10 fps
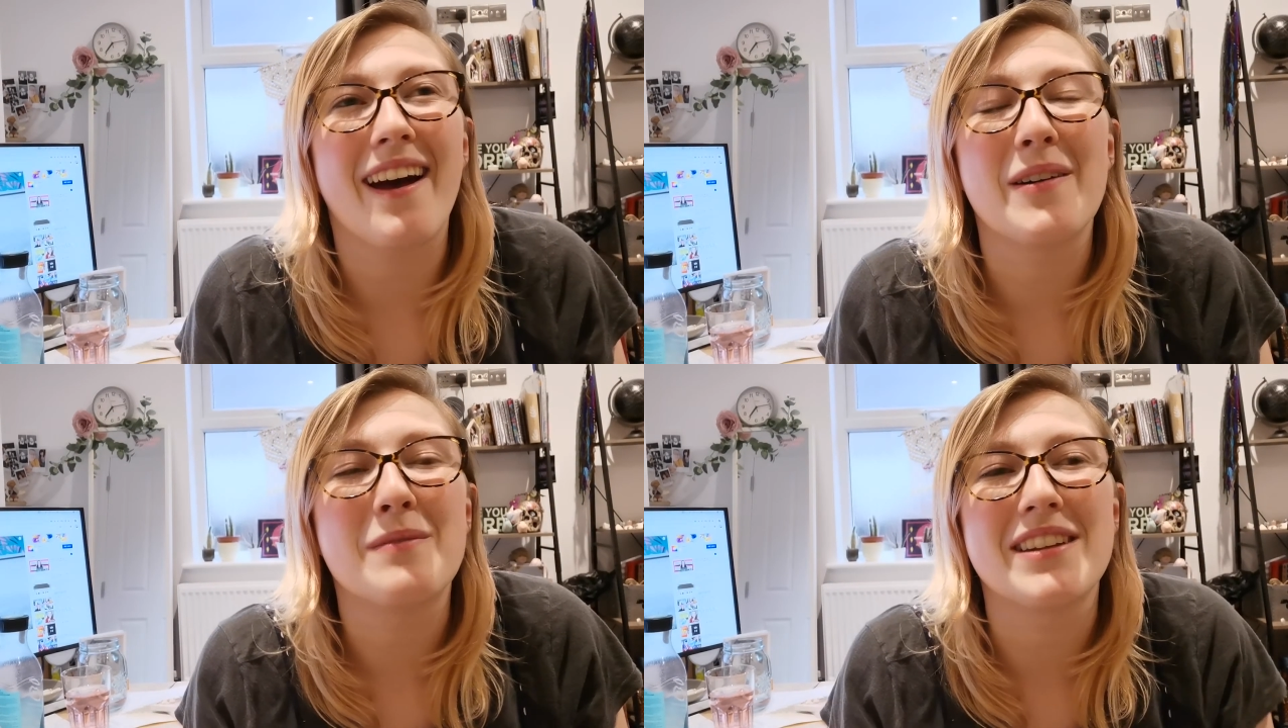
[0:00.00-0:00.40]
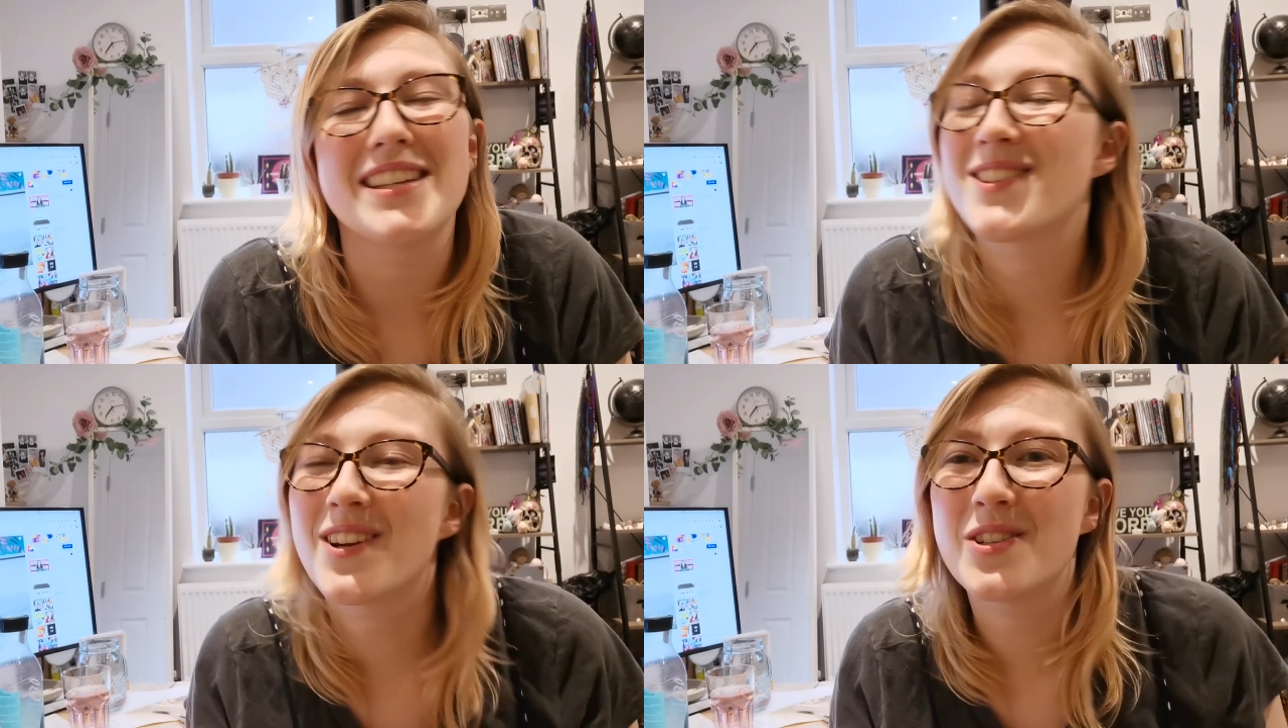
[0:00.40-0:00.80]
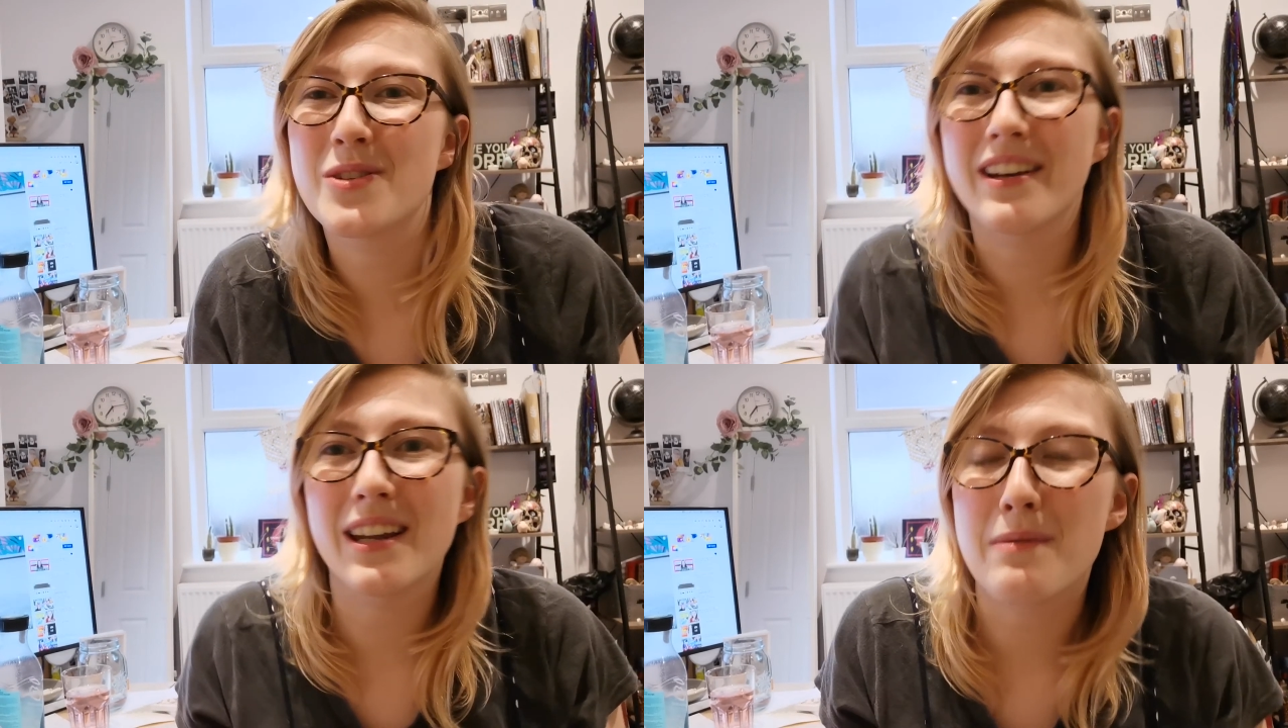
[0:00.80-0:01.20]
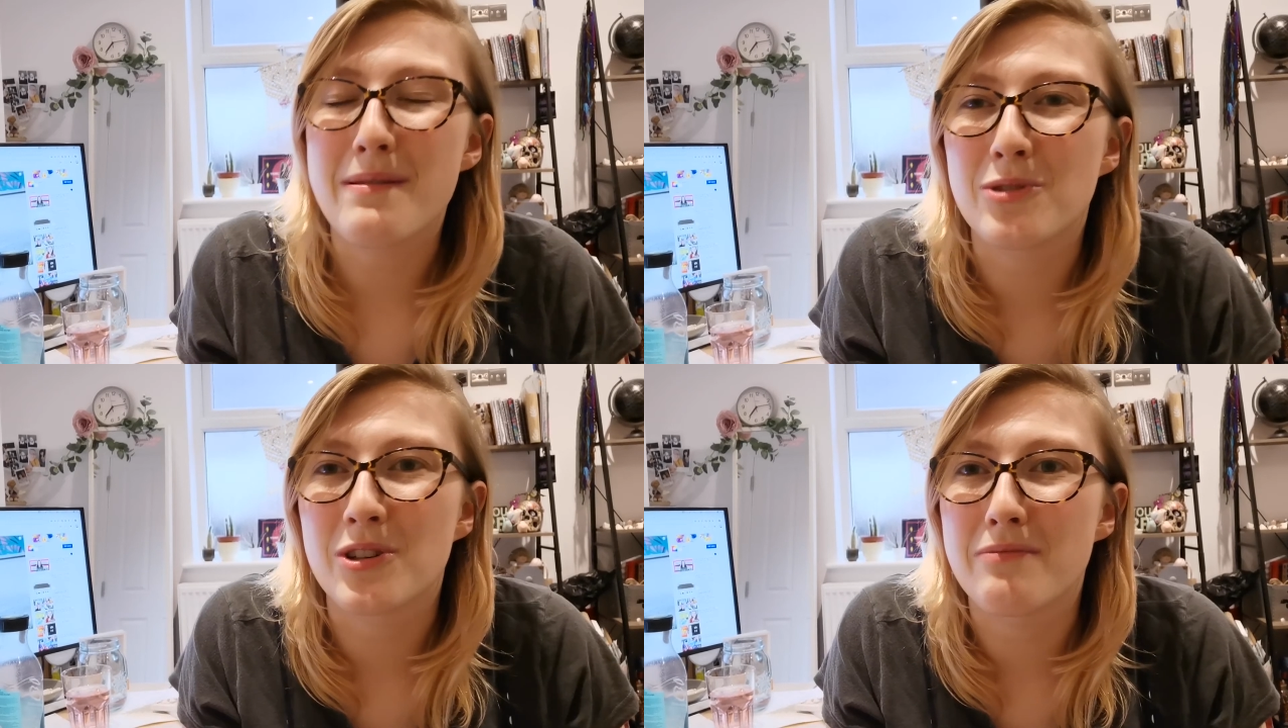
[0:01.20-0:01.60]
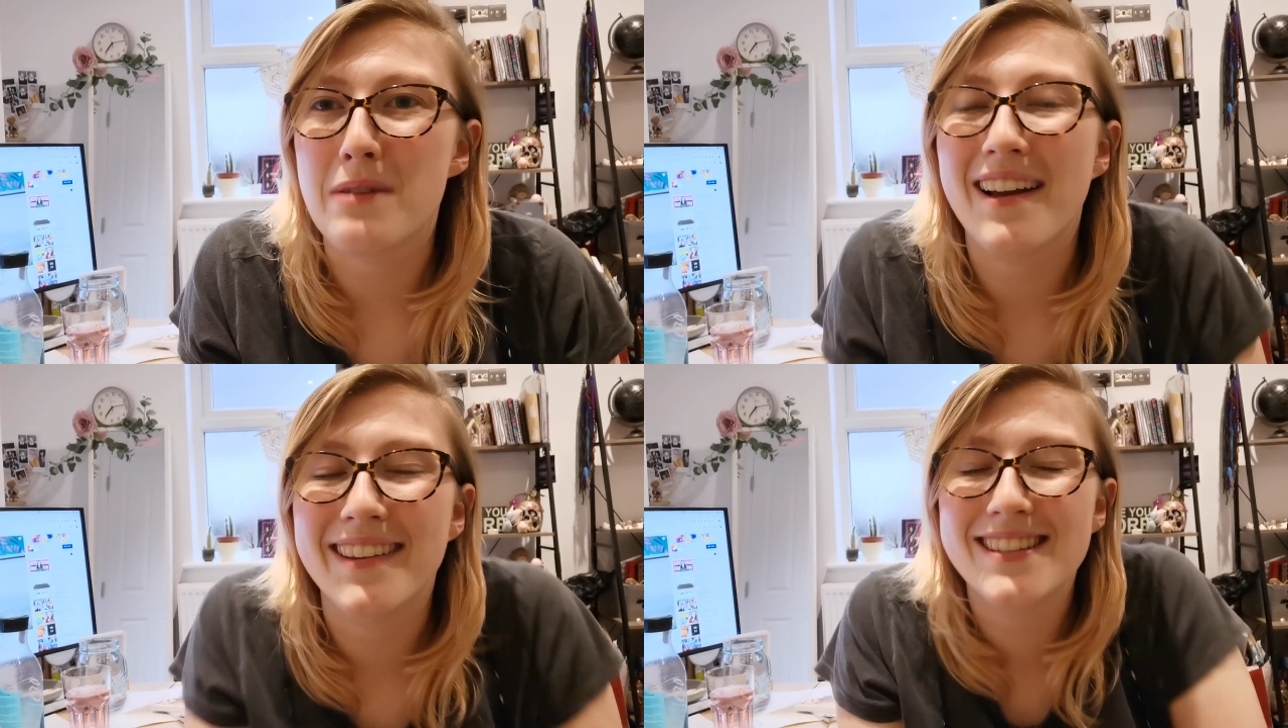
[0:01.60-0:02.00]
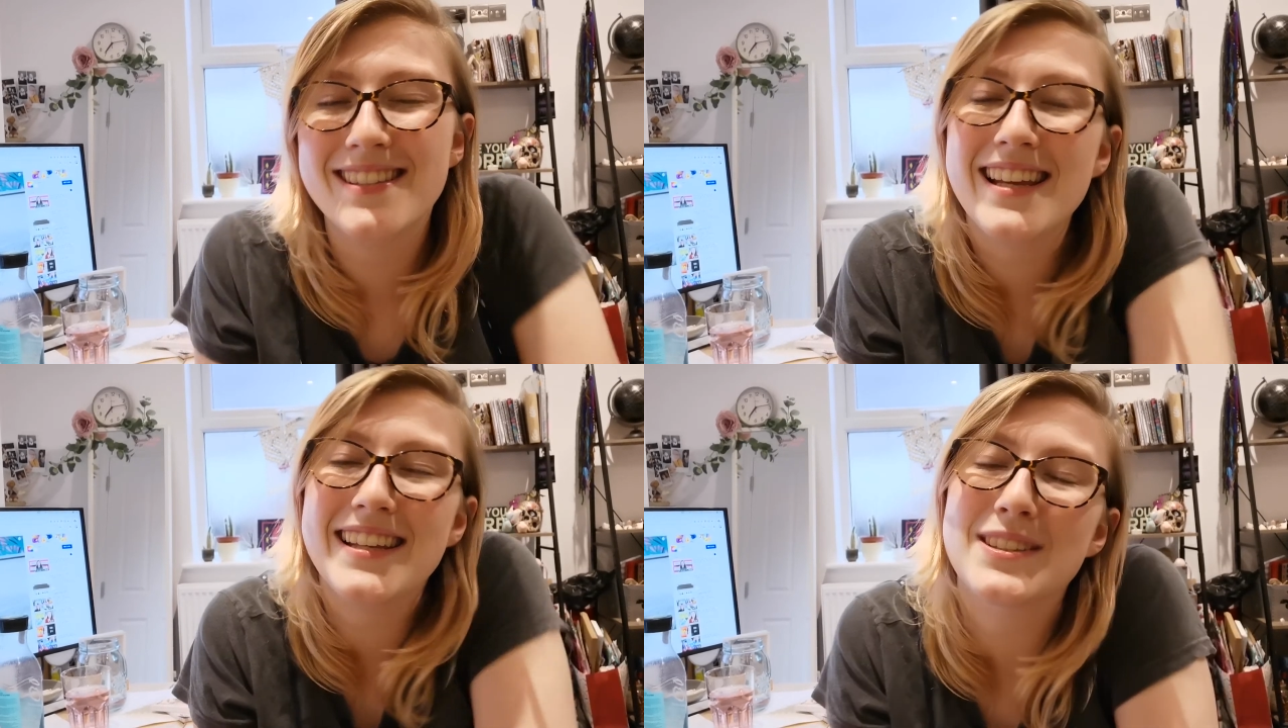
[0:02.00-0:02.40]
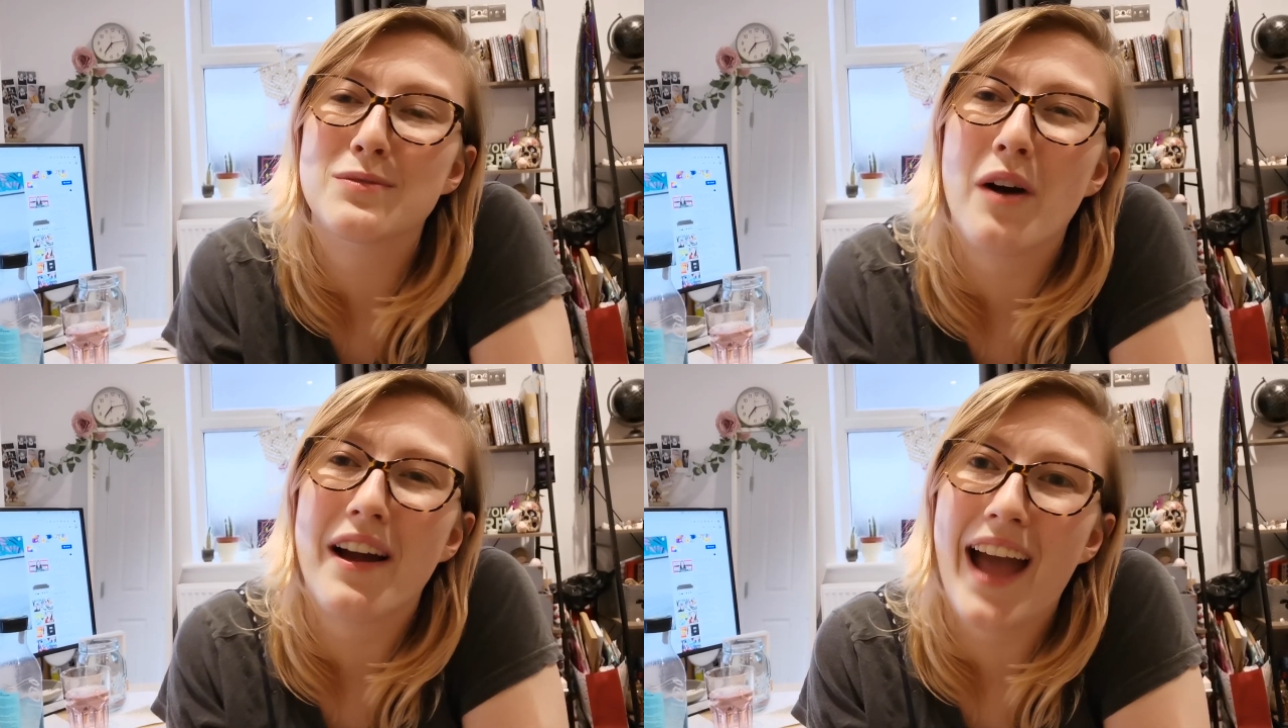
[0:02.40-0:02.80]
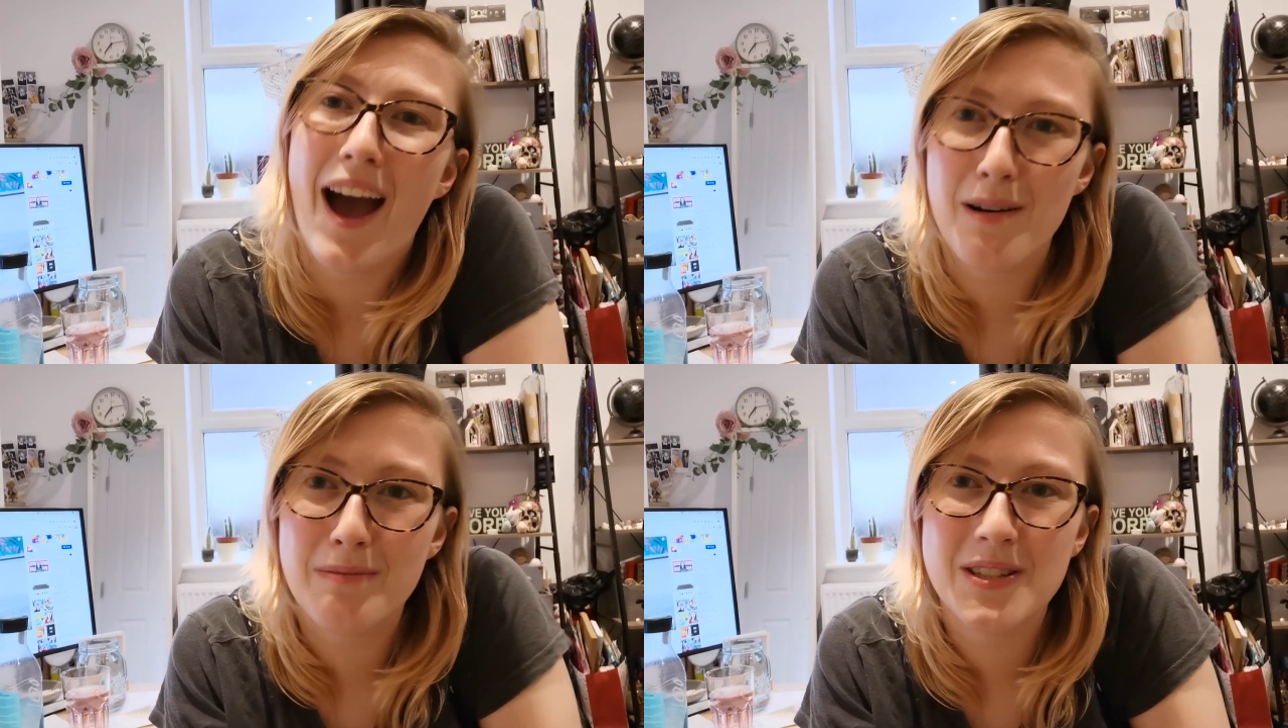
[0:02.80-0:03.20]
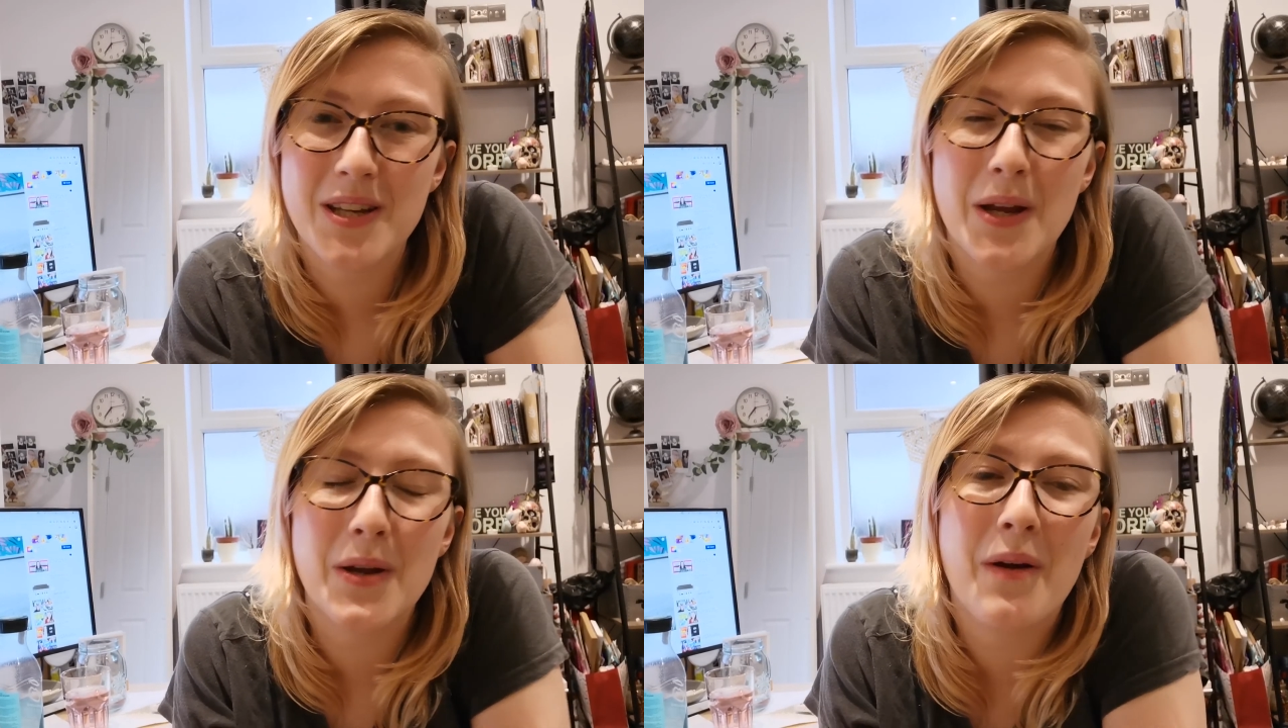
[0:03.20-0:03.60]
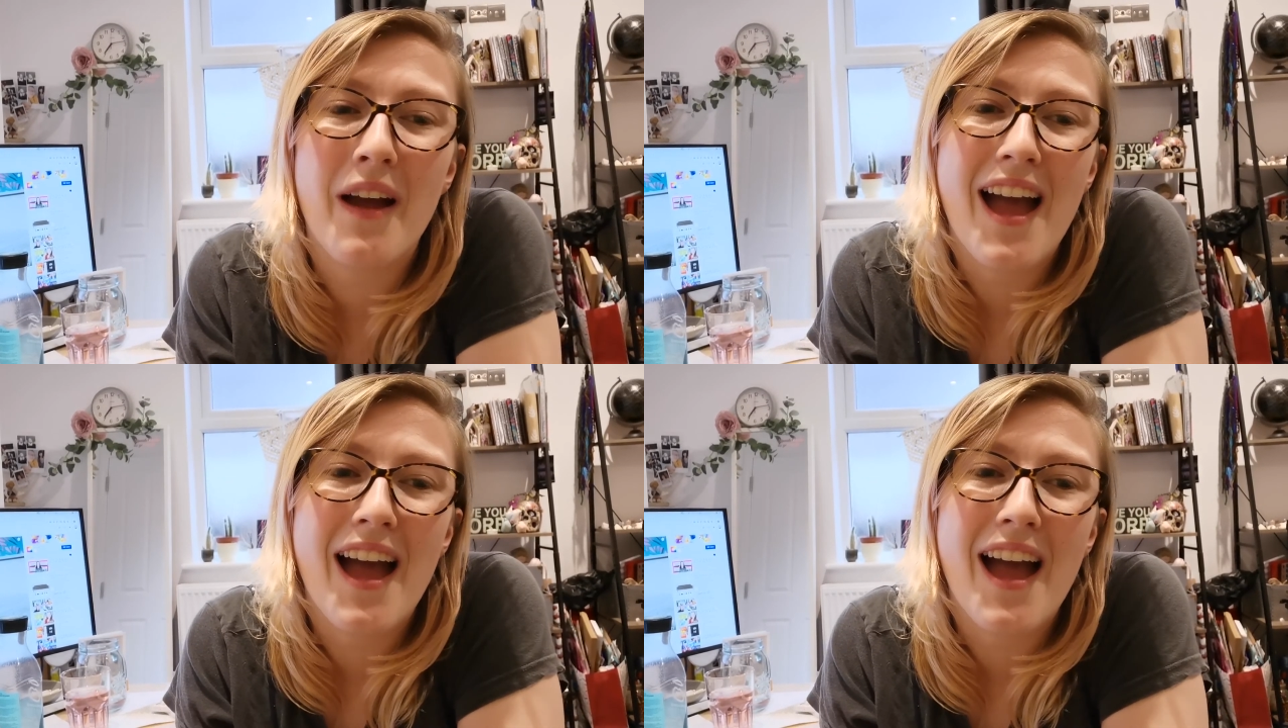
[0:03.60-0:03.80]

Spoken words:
It shows you a little bit more of behind the scenes of what I get up to,